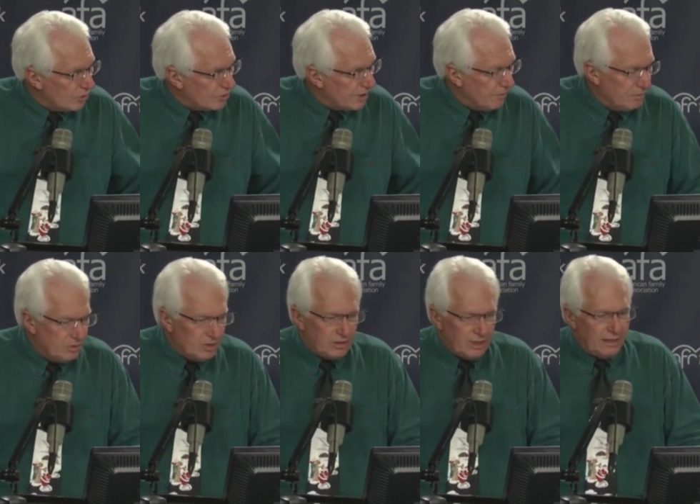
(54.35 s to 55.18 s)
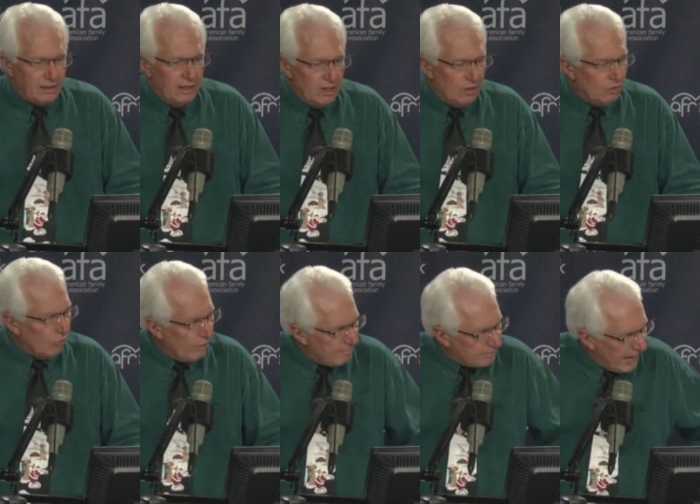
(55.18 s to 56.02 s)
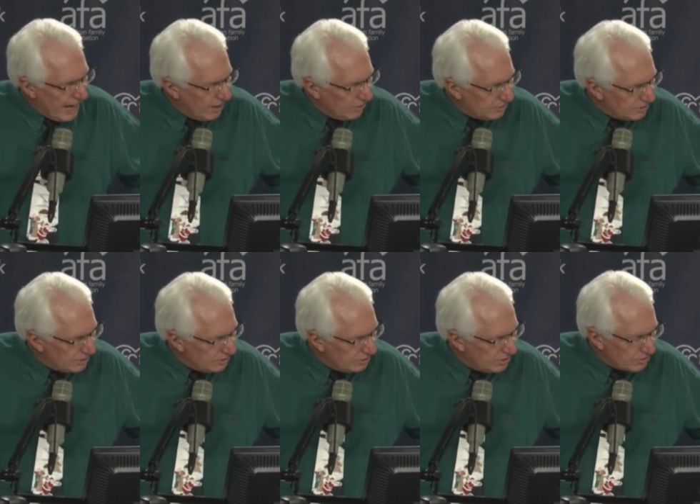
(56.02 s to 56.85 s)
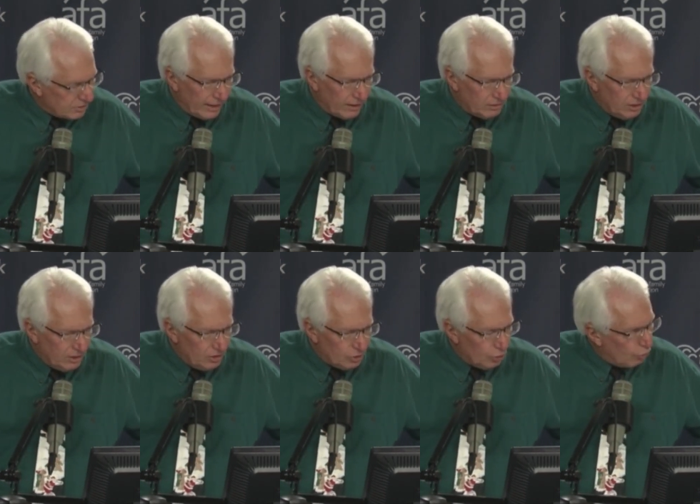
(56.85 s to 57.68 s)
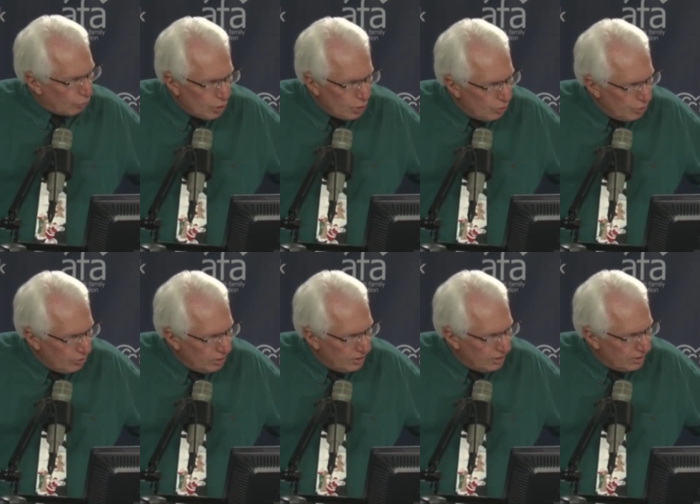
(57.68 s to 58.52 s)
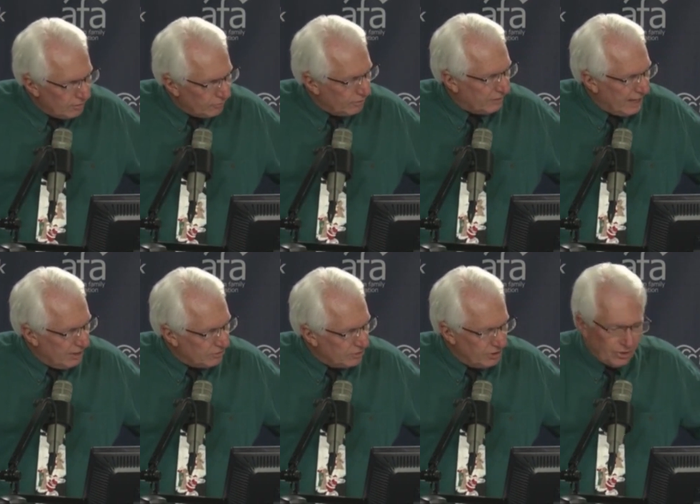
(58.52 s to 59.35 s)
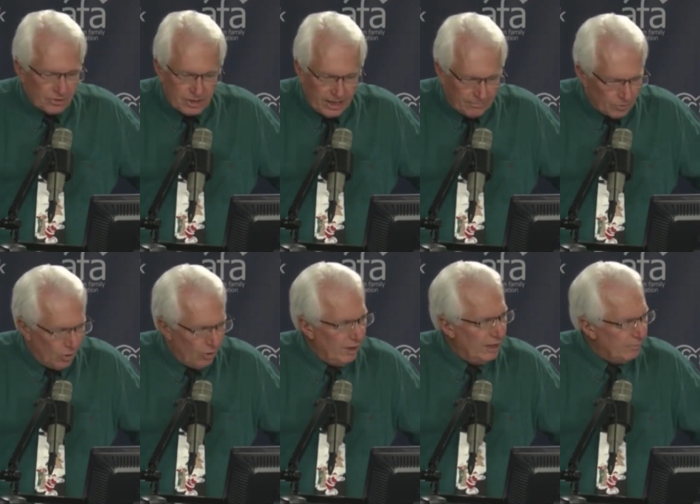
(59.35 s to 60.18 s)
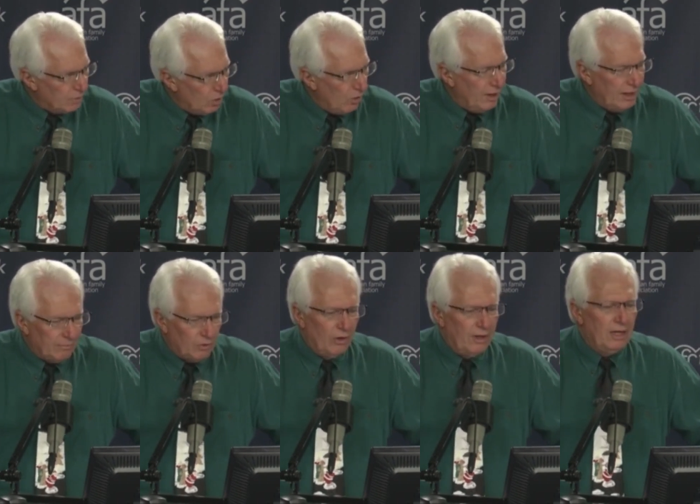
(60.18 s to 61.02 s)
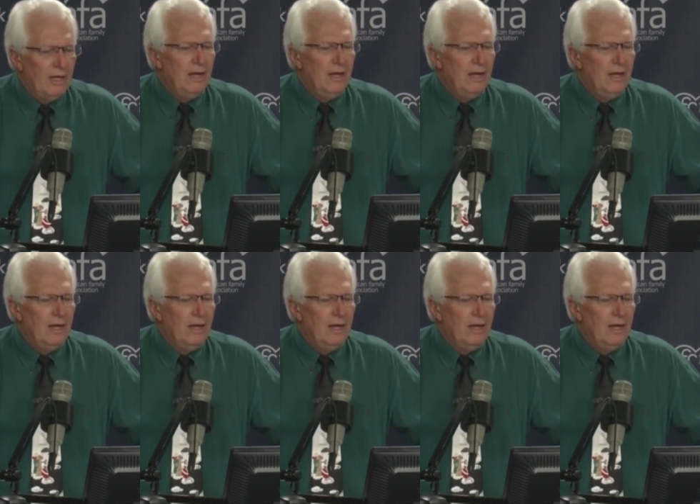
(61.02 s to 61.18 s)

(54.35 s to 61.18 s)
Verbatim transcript: Uh, they yeah. were just like reptiles that just like grew Makes for sense. a thousand years, kept growing, kept growing, yeah. kept growing.